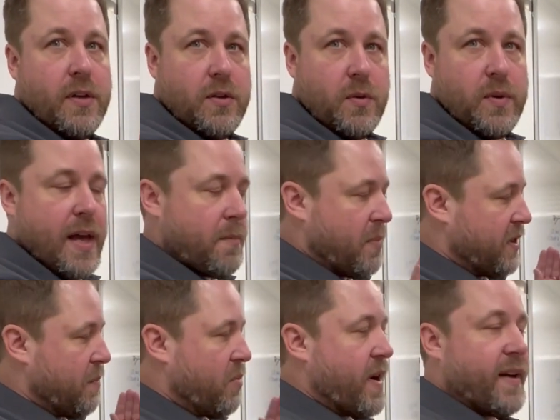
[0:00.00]
that, but the
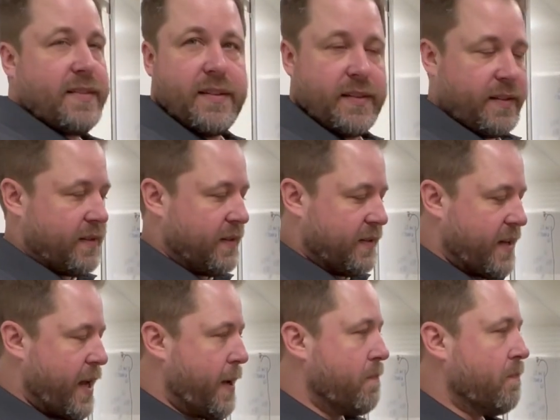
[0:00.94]
process is the
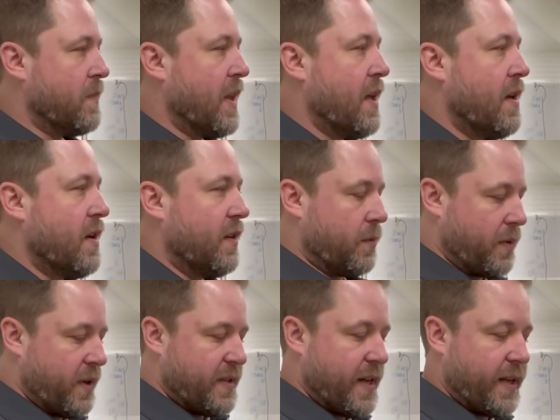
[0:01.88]
same. So we're
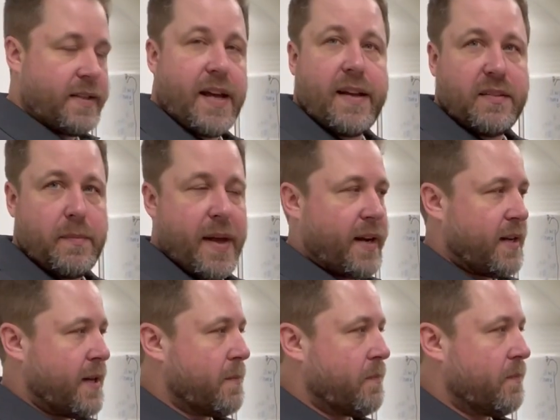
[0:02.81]
going to take a test
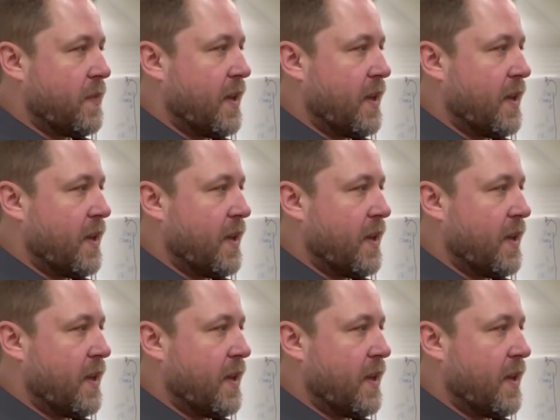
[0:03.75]
magnet